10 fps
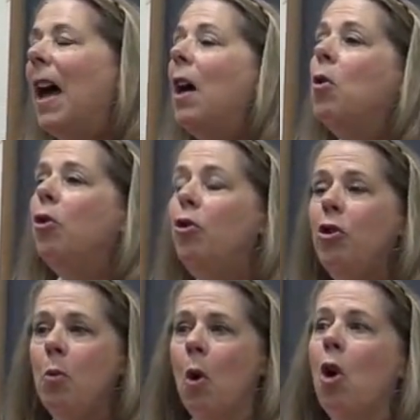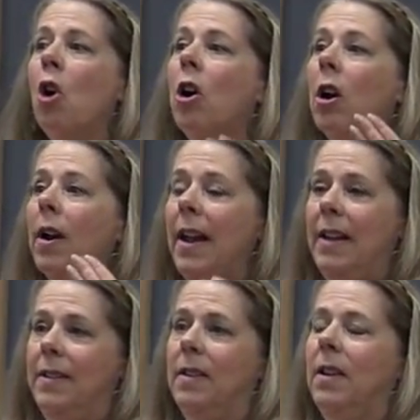who you are
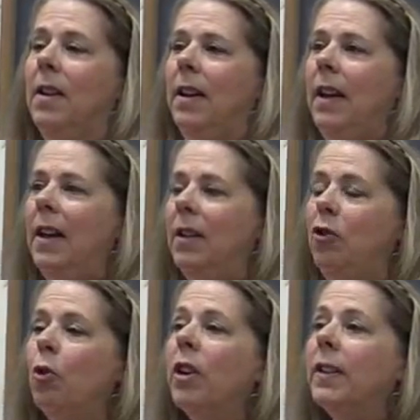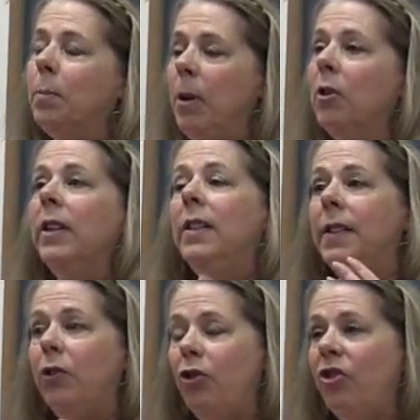and your
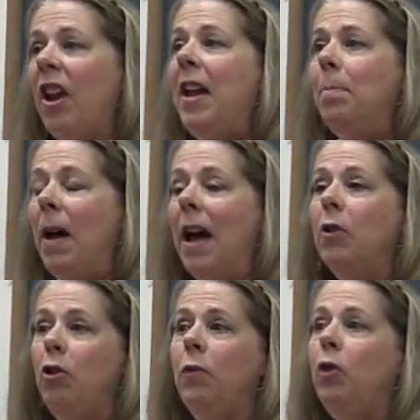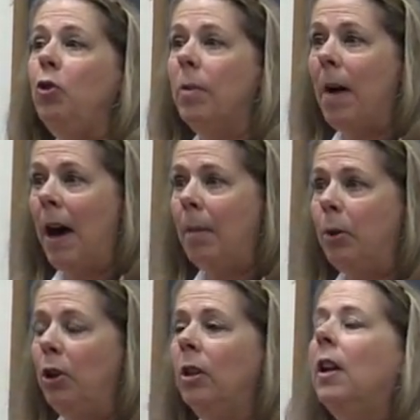experiences shape how you view the
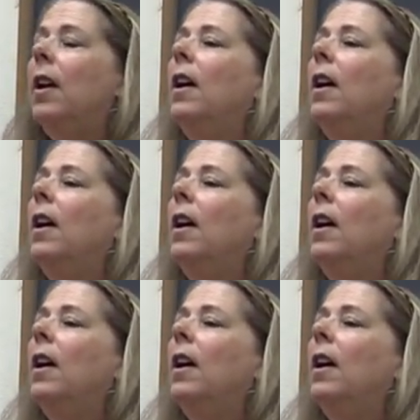Bible.